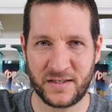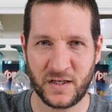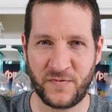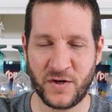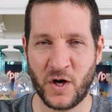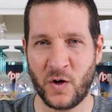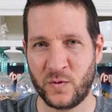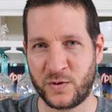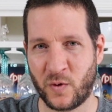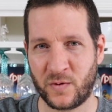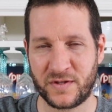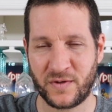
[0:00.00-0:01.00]
So if you go
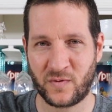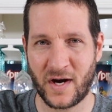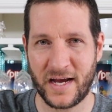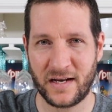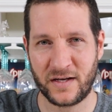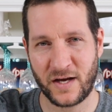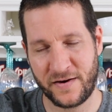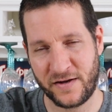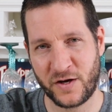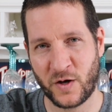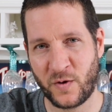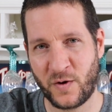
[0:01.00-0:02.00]
towards the right and
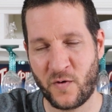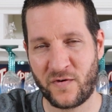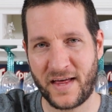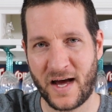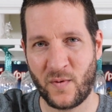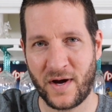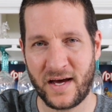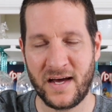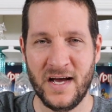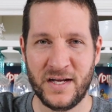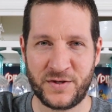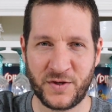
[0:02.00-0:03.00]
you go over that way,
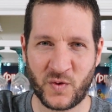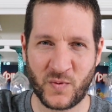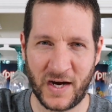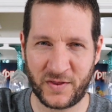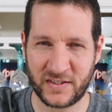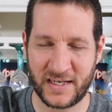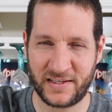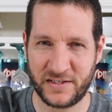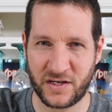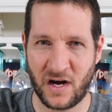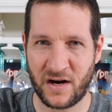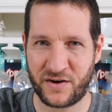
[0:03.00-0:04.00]
to the right there's like these
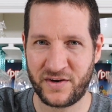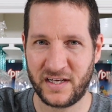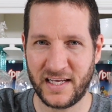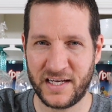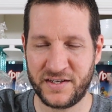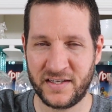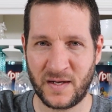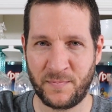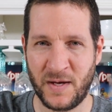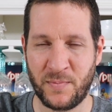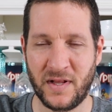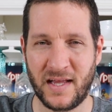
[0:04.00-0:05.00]
concrete ledges, and
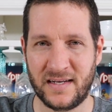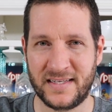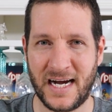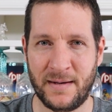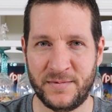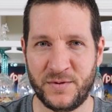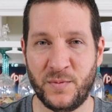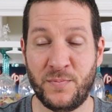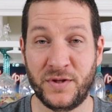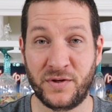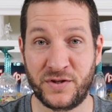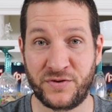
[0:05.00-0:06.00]
people a lot of times will
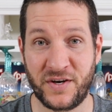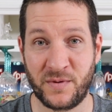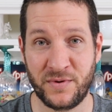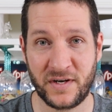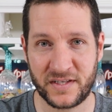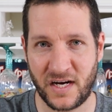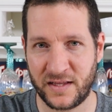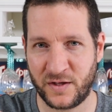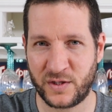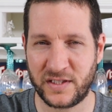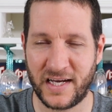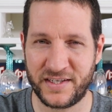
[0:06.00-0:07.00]
put their trader books on
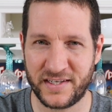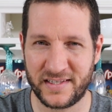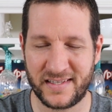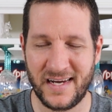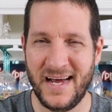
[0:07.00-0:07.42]
those ledges,